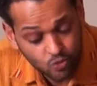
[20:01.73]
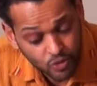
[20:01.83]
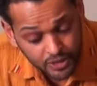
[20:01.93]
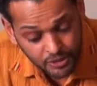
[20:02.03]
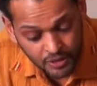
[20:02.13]

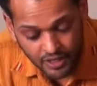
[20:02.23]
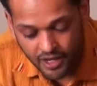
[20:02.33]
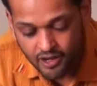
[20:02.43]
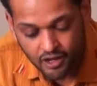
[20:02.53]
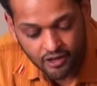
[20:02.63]
will
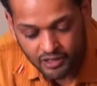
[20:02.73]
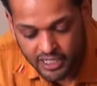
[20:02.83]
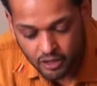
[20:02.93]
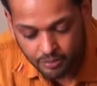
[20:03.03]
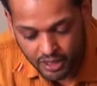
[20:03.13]
and other
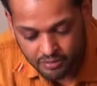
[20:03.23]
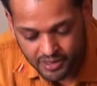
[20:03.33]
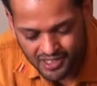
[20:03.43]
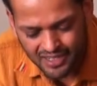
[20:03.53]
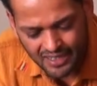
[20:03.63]
legal
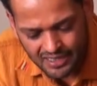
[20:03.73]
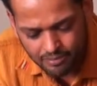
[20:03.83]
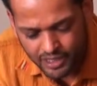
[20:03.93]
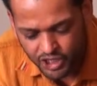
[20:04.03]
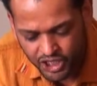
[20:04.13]
permits, not to
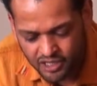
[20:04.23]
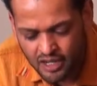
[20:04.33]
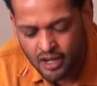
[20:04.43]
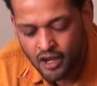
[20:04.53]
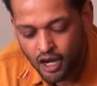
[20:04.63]
mention
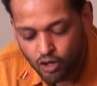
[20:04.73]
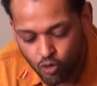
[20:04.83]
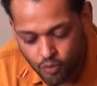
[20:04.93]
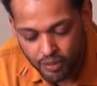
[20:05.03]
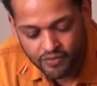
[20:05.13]
a
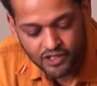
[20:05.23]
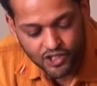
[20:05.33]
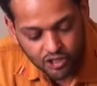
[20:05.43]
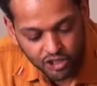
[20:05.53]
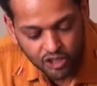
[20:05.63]
group of
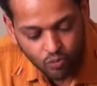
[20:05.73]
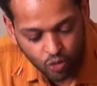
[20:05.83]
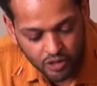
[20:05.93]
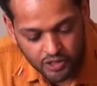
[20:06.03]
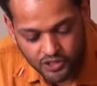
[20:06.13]
insurgent
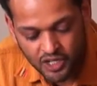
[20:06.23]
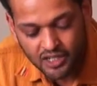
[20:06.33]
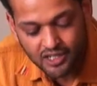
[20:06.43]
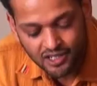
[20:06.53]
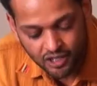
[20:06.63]
mourners
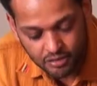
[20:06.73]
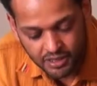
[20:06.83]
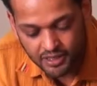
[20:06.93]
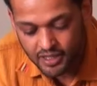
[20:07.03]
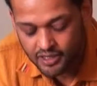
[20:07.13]

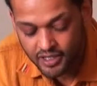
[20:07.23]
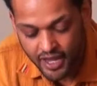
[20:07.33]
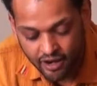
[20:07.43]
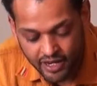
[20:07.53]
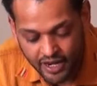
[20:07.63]
determined to
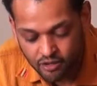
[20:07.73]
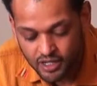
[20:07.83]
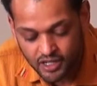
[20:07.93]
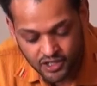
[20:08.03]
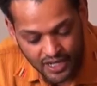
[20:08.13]
carry out
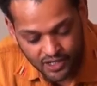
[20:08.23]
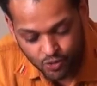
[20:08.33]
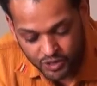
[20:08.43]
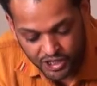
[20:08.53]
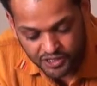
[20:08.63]
his last
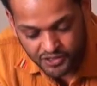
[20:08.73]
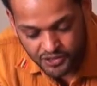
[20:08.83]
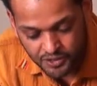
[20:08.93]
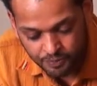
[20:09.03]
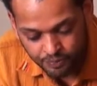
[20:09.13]
wishes.
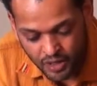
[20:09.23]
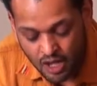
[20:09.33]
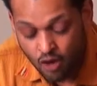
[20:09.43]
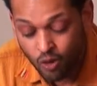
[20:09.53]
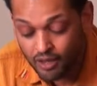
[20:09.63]

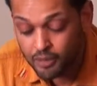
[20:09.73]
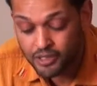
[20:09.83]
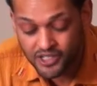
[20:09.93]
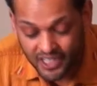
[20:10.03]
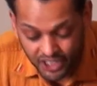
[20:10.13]
While the
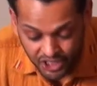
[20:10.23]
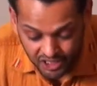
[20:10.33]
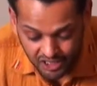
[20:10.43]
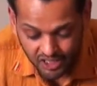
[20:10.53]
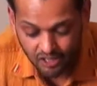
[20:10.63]
procession
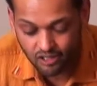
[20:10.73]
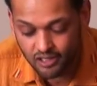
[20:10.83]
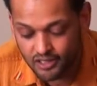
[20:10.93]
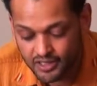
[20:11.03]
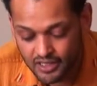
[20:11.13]
could go
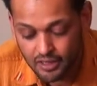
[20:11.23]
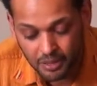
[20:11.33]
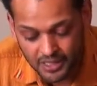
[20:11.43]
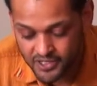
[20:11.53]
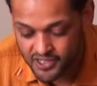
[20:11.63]
on, the
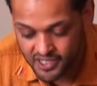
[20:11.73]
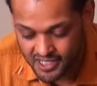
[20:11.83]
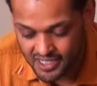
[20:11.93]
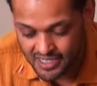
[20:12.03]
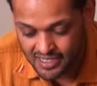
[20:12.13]
police
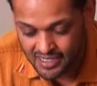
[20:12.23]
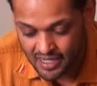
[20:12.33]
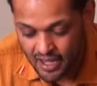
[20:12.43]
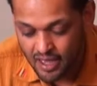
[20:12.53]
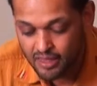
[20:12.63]
insisted,
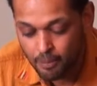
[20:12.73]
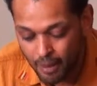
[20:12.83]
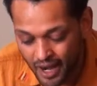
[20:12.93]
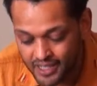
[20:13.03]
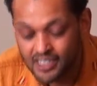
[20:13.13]
the
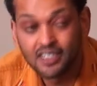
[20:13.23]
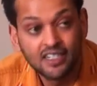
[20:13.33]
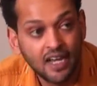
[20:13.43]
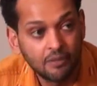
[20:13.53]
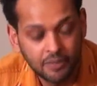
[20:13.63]
body could
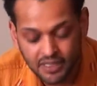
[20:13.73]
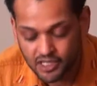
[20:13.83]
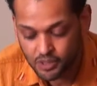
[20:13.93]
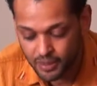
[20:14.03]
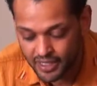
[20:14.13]
not be
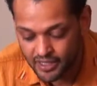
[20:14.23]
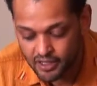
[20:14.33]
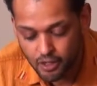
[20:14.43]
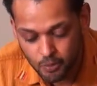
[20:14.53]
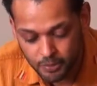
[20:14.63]
displayed
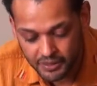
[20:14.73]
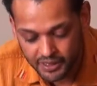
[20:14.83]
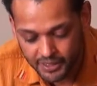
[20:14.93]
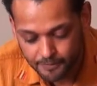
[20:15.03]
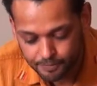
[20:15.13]
openly.